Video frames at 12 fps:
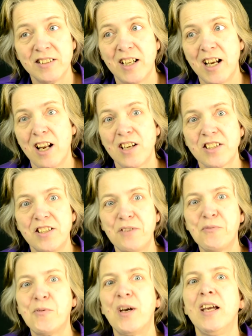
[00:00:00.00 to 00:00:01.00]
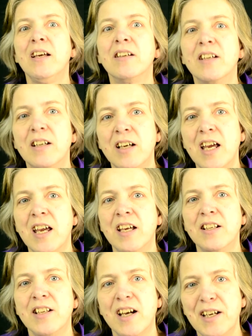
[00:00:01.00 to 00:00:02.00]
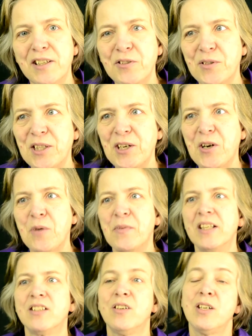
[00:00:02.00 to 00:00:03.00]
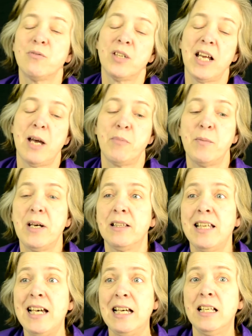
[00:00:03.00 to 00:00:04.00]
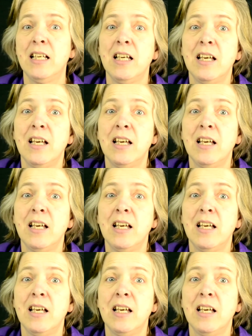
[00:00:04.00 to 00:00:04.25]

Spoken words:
I lost enough weight, and I joined the Army. So I was really happy about that.